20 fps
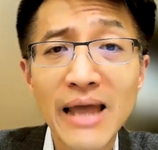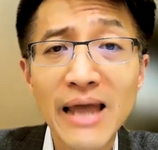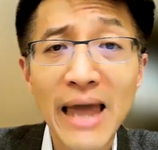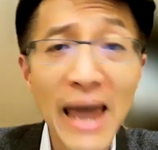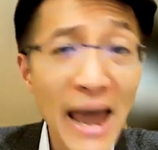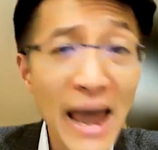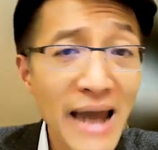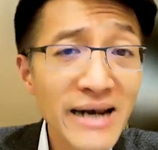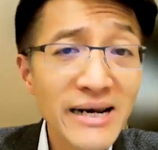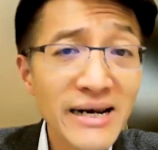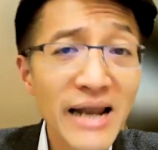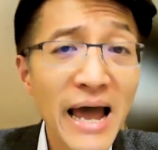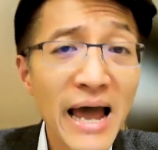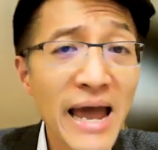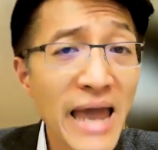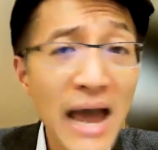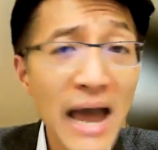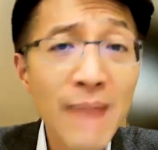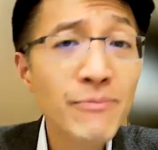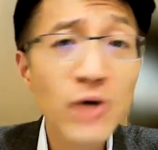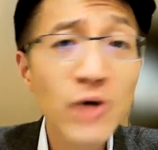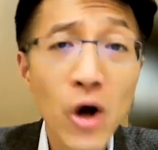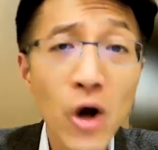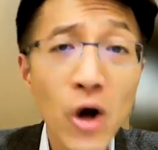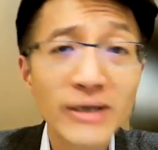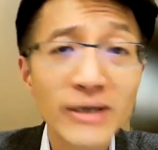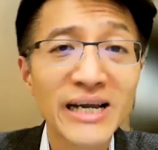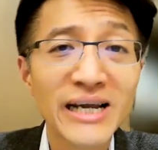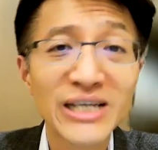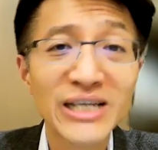And I am
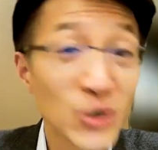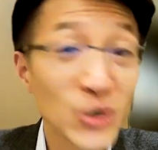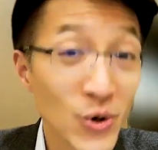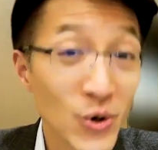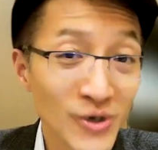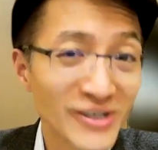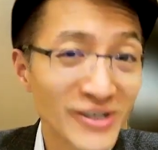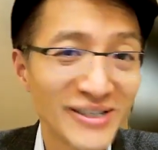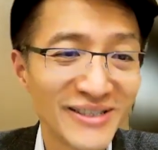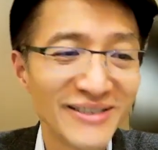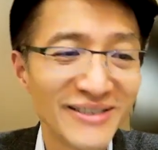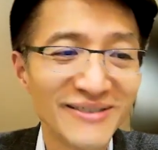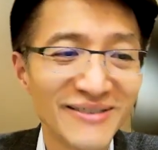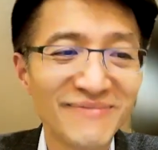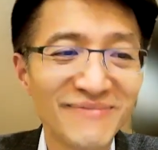not a joker.